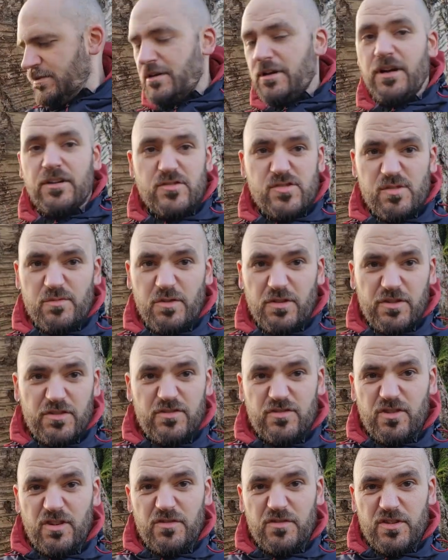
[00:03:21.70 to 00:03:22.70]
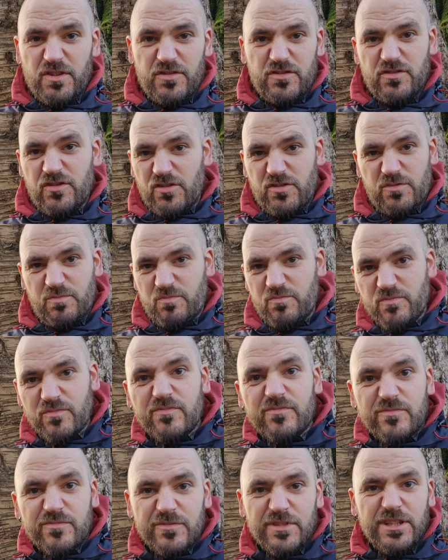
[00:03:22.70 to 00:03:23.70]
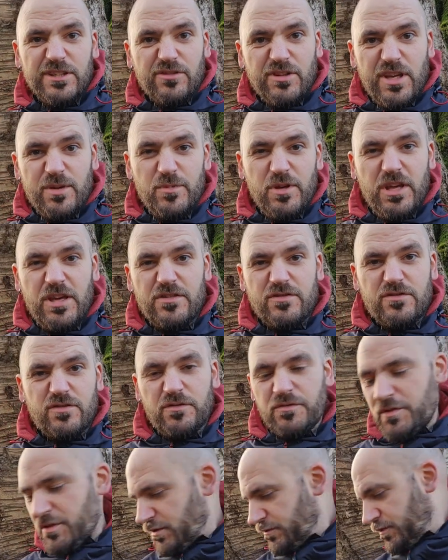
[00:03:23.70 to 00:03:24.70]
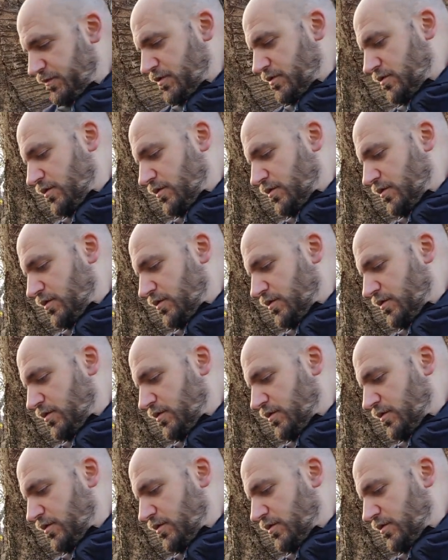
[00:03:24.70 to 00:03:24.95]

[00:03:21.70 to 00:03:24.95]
And some other stuff that's just little gimmicky stuff that I've